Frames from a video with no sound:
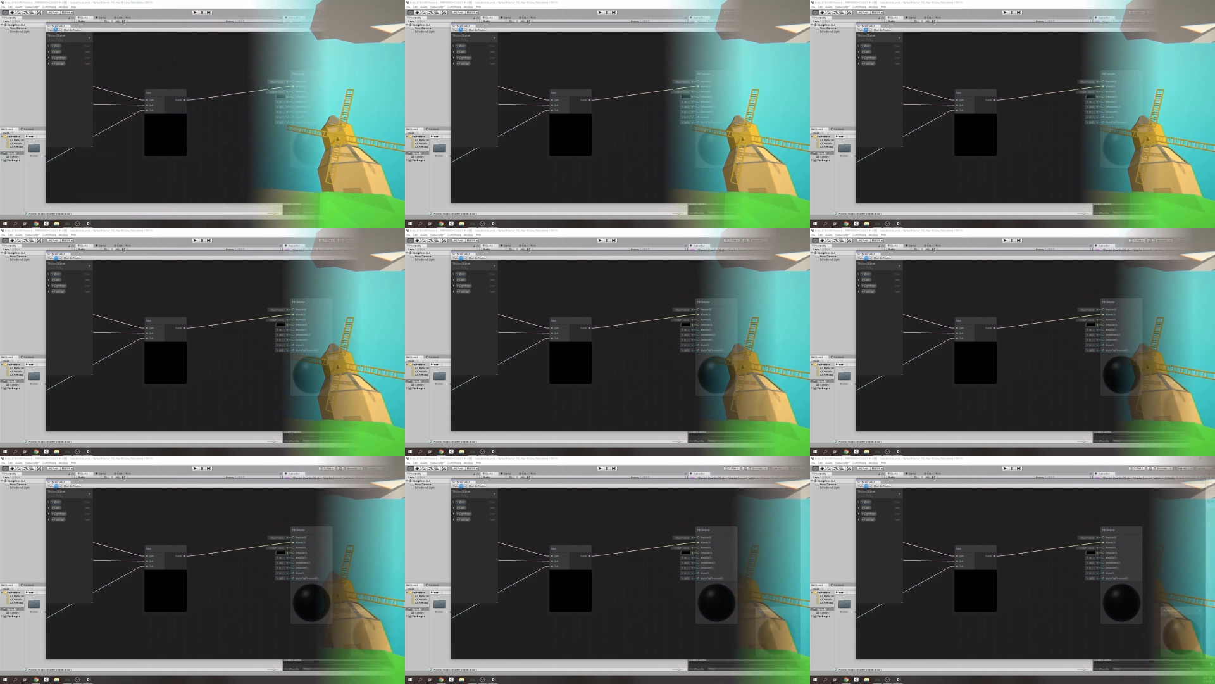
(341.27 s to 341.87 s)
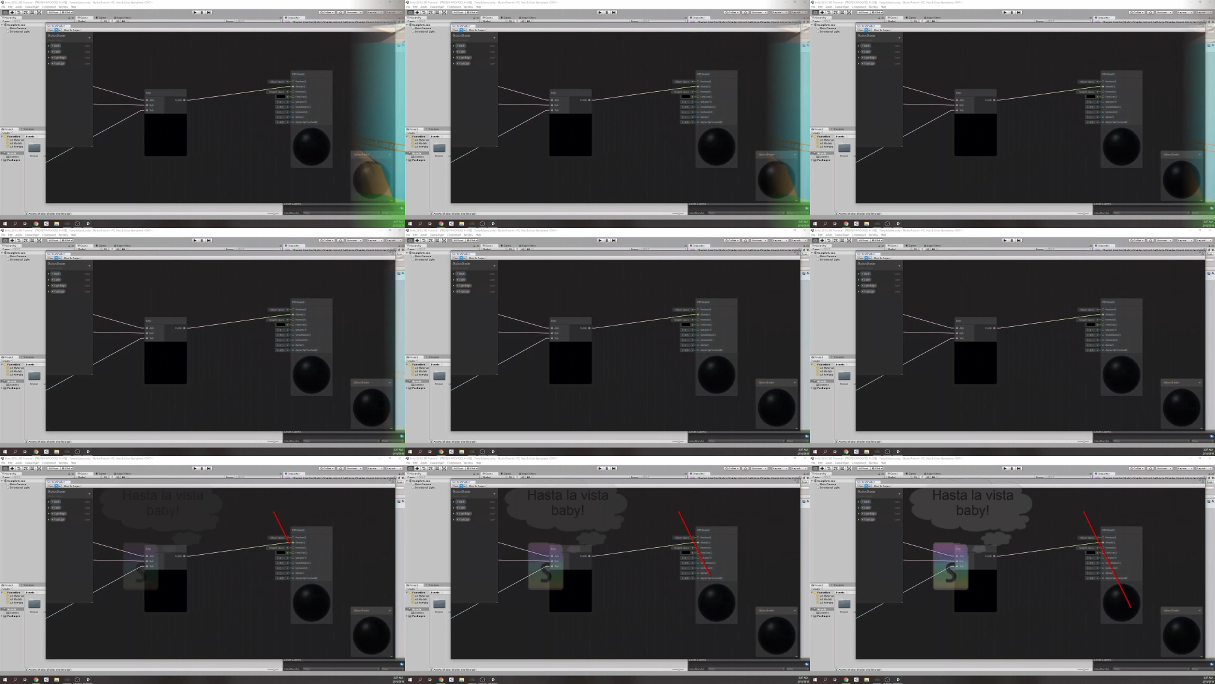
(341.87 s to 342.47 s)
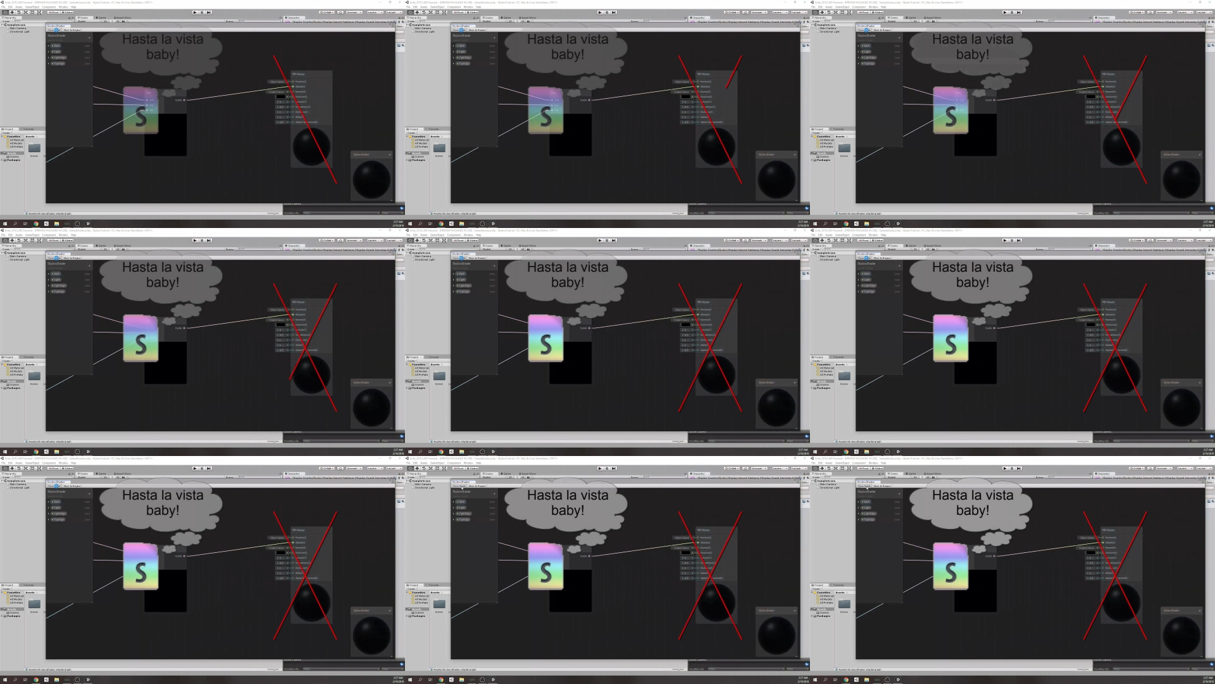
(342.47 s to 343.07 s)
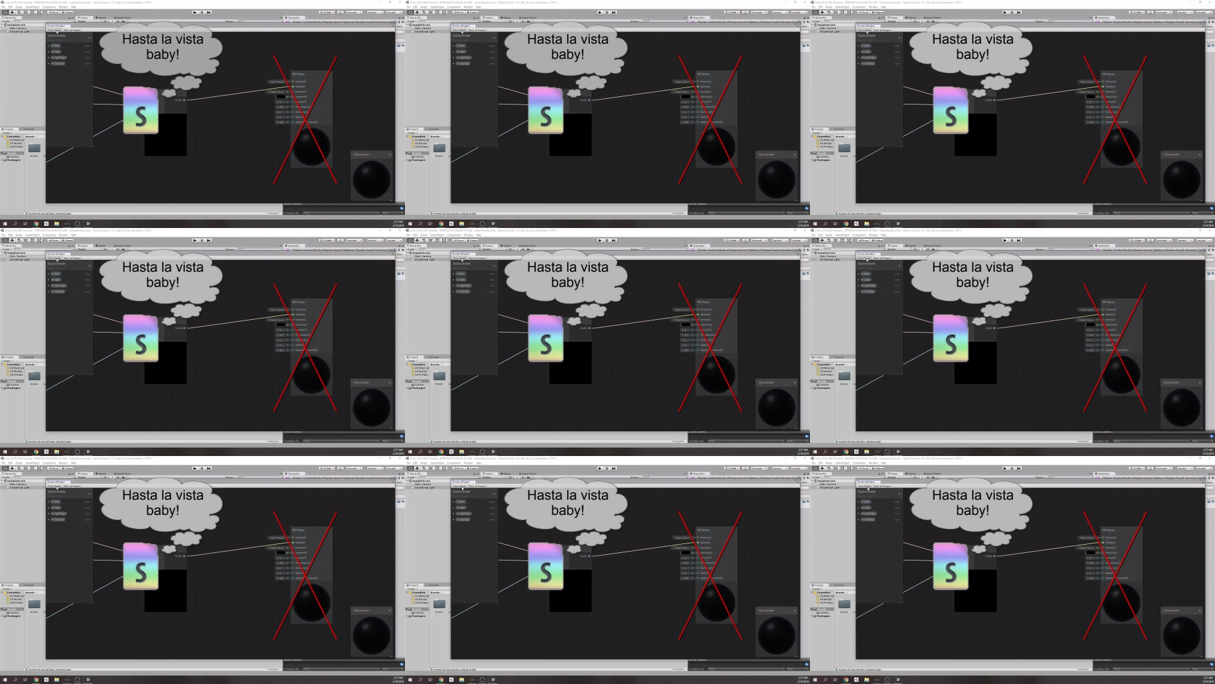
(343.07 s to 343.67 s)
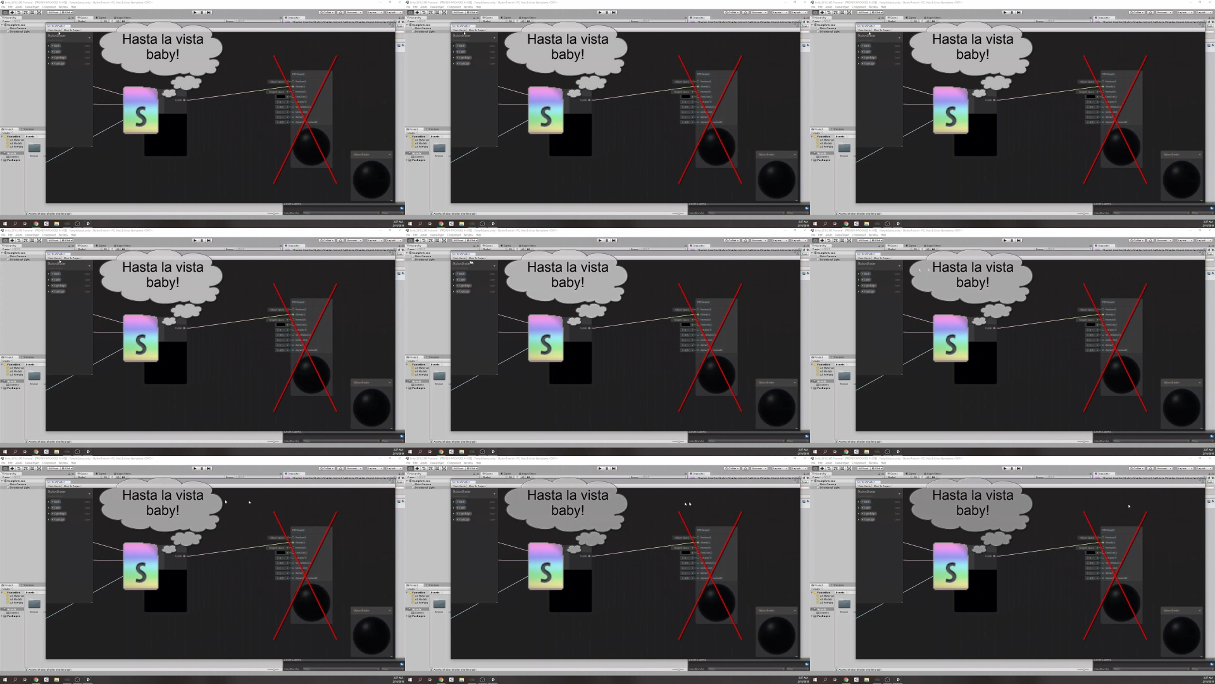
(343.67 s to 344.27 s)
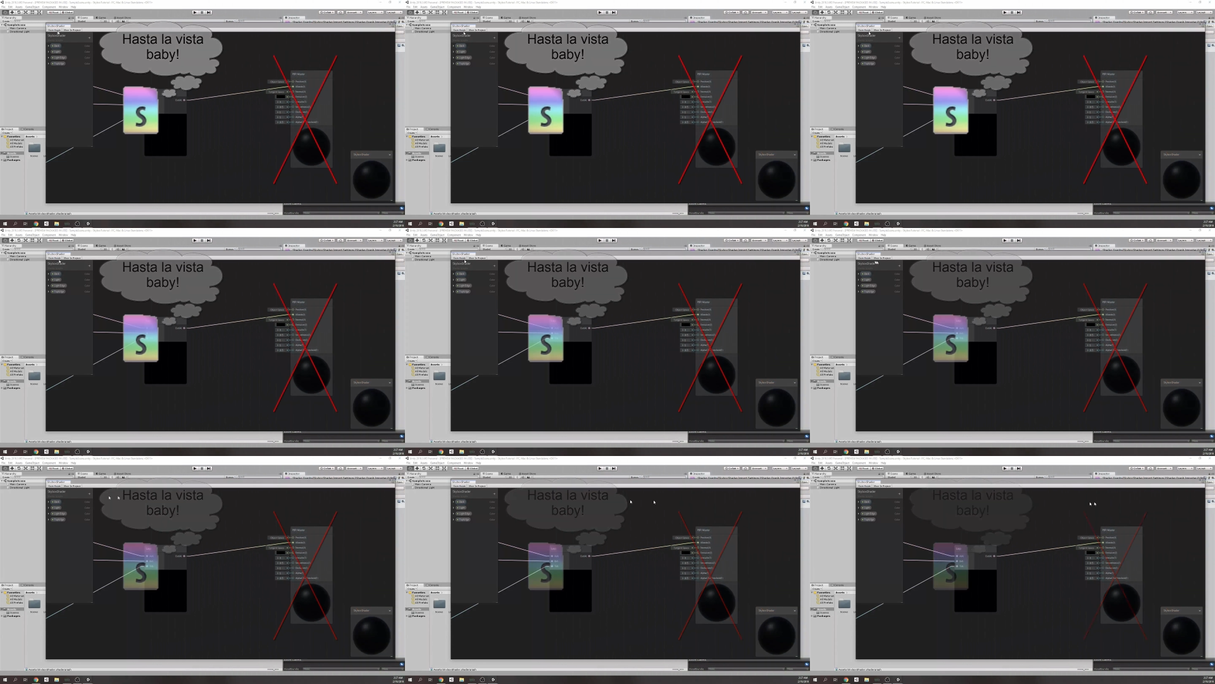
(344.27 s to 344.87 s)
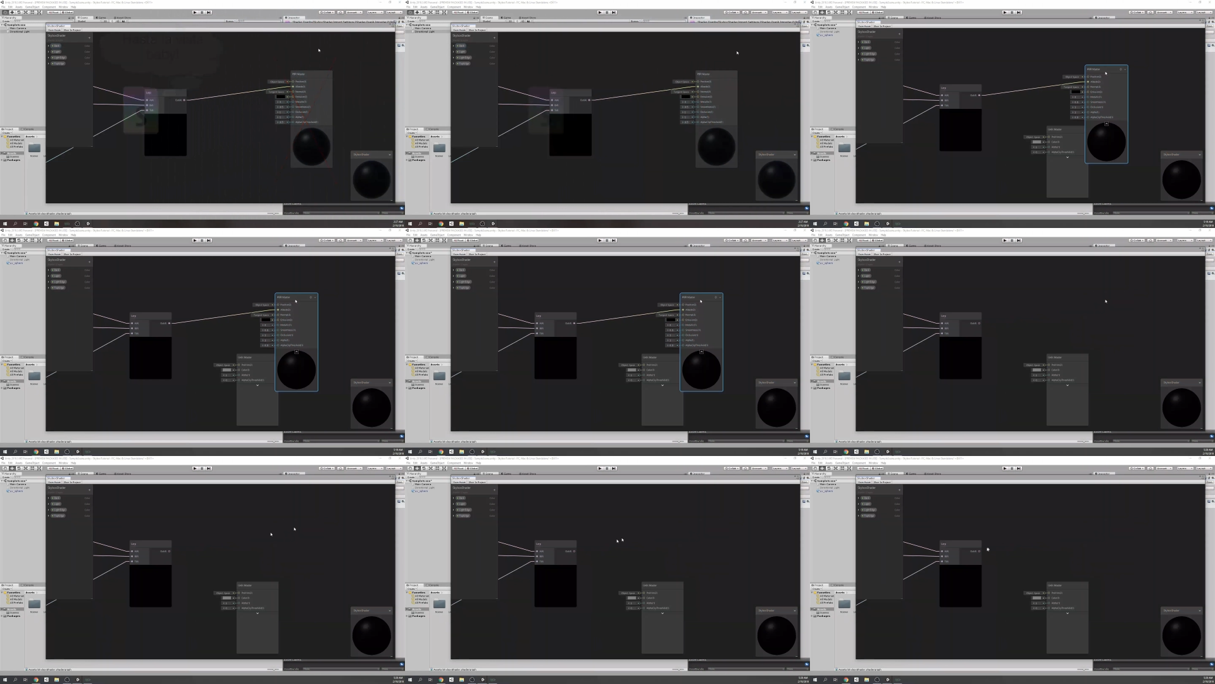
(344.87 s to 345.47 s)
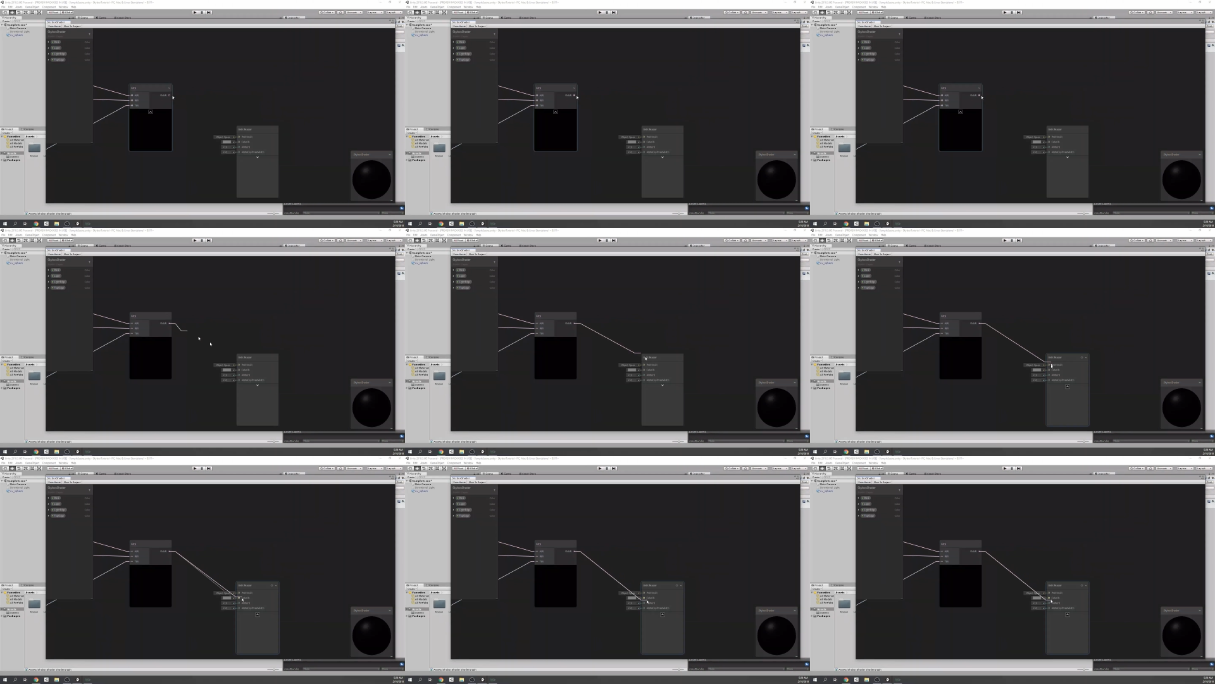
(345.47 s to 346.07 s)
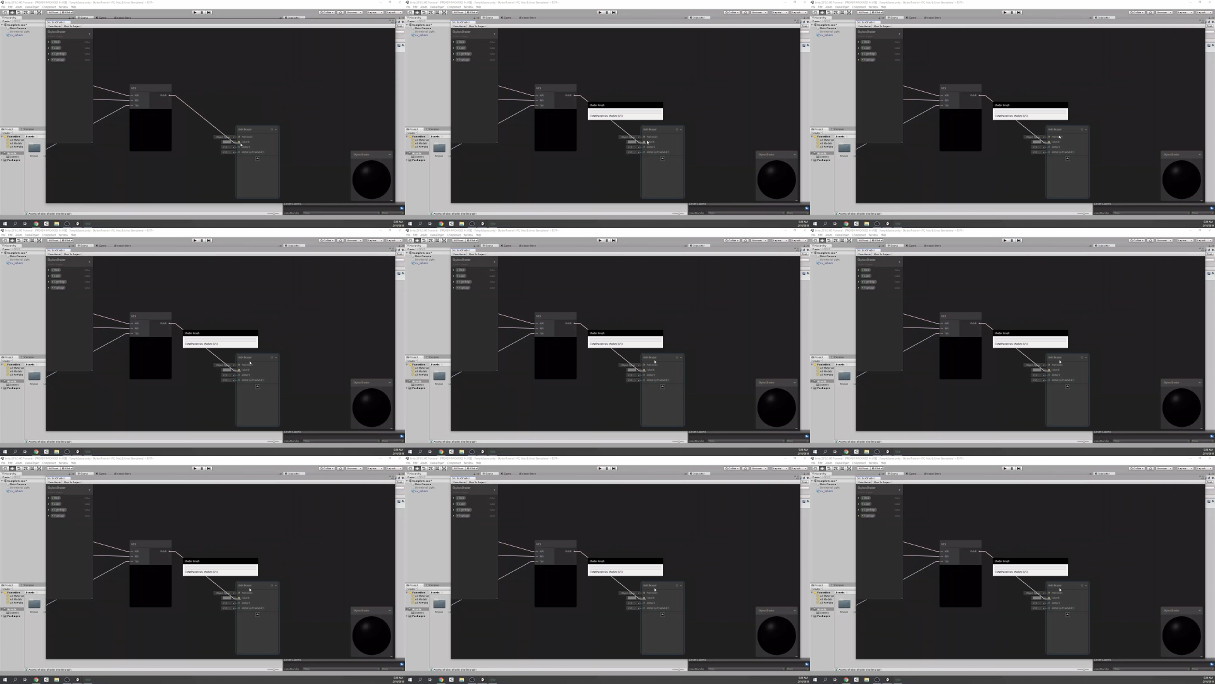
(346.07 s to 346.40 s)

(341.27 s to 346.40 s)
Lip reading: (no speaker visible)